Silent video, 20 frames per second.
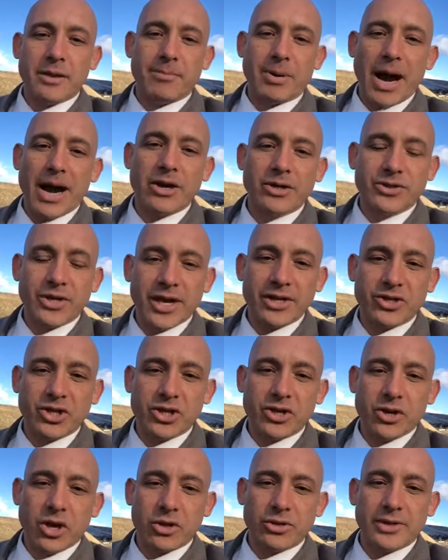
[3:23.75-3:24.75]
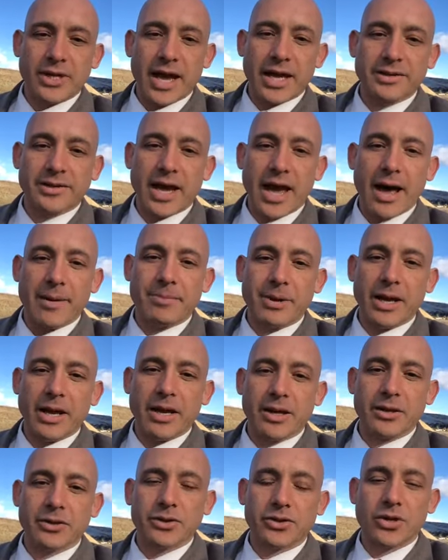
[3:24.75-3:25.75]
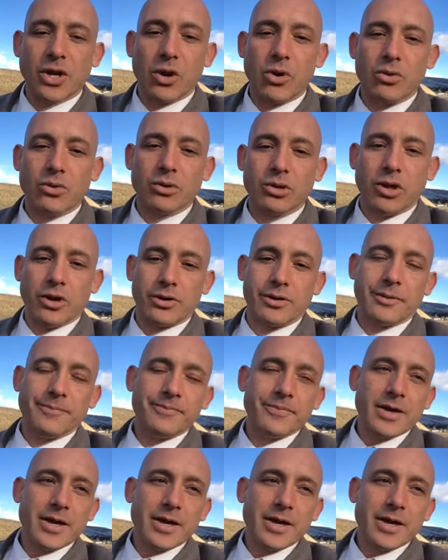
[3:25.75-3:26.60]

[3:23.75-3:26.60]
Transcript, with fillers: The buyer's agent knows that's happening. So, look,